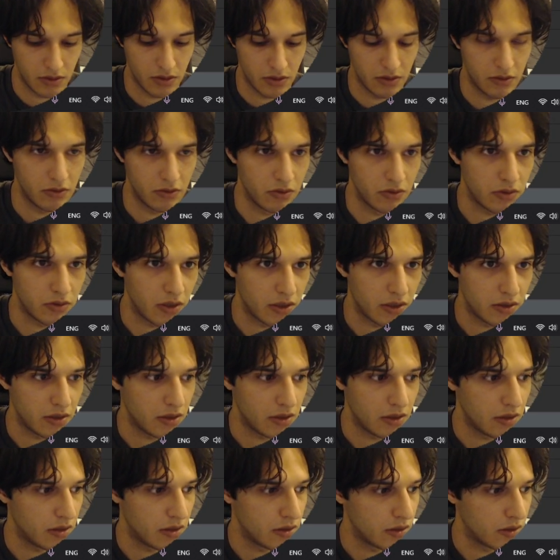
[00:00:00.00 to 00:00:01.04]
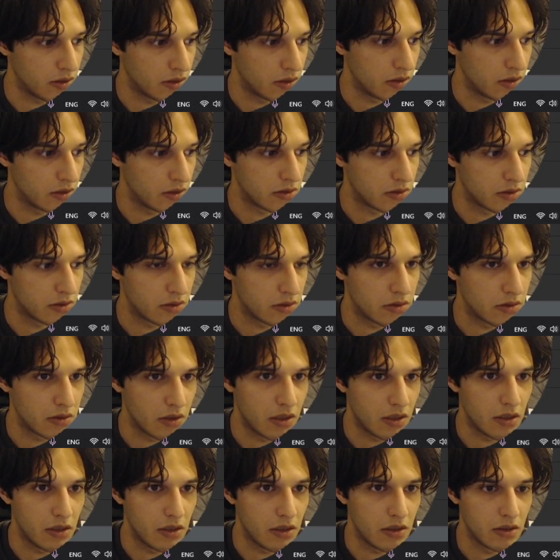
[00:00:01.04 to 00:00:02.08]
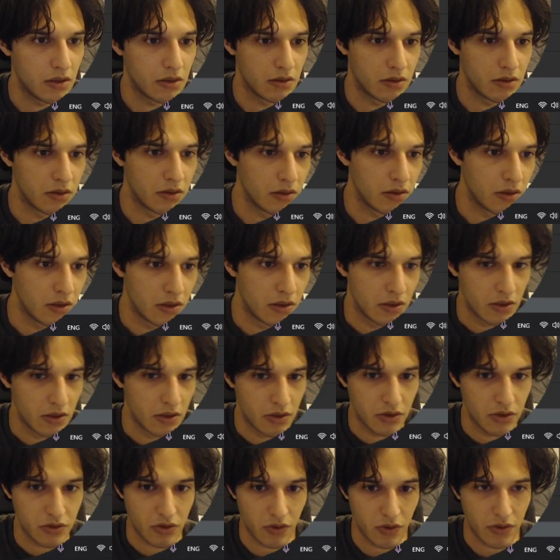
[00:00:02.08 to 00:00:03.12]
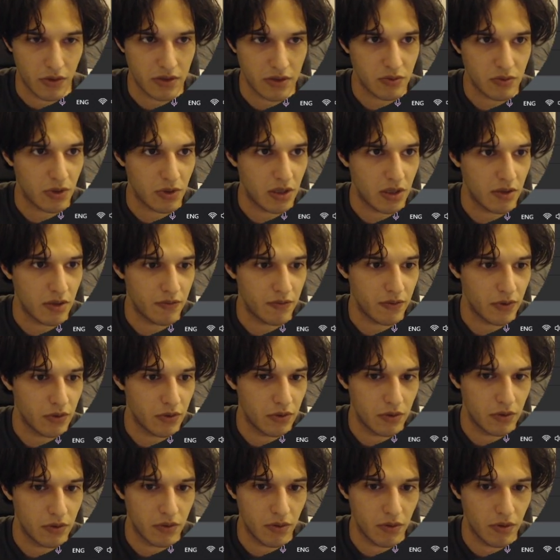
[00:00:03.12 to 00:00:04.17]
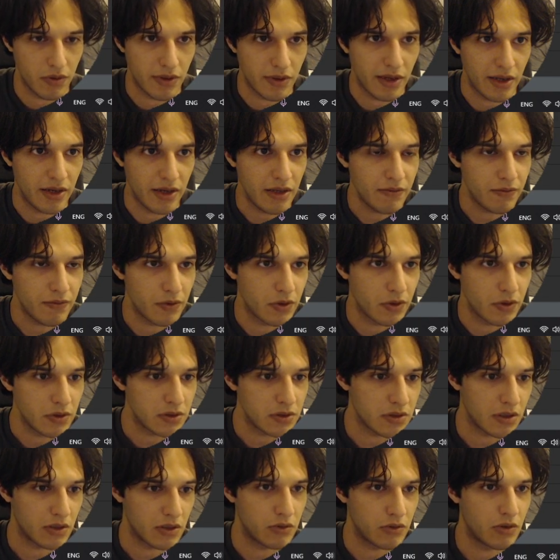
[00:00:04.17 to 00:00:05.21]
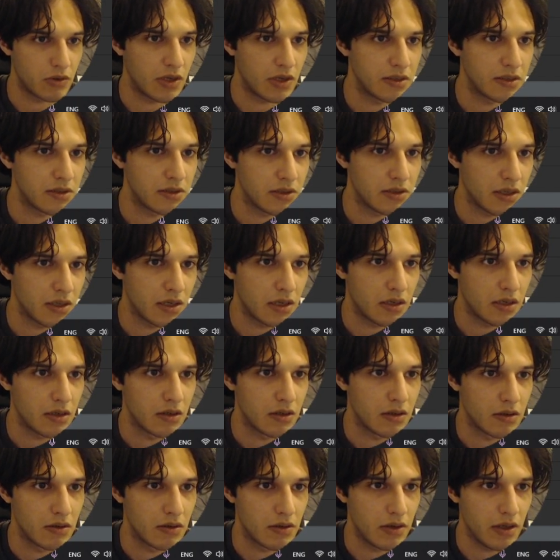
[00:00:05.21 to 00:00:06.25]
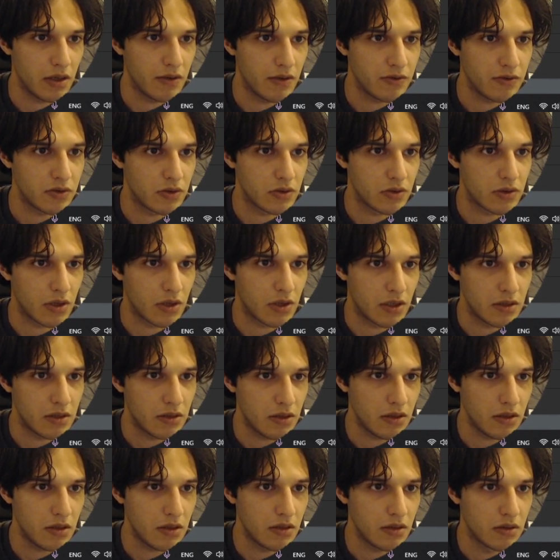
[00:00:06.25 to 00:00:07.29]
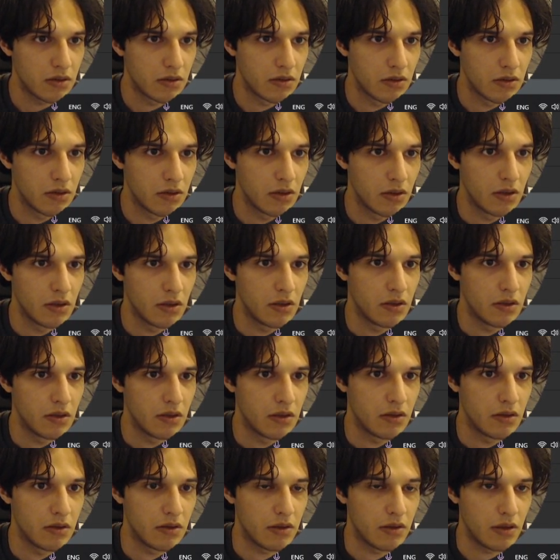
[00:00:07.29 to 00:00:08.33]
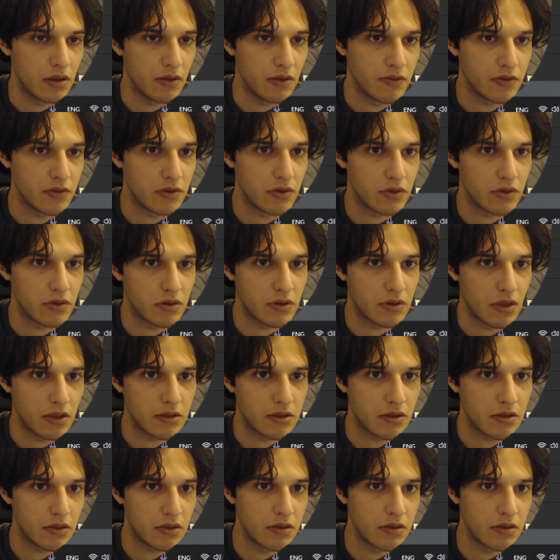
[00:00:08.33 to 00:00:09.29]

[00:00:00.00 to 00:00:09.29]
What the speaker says: .id is null. So this will give you the leaf nodes, and you can say leaves.id, leaves.title.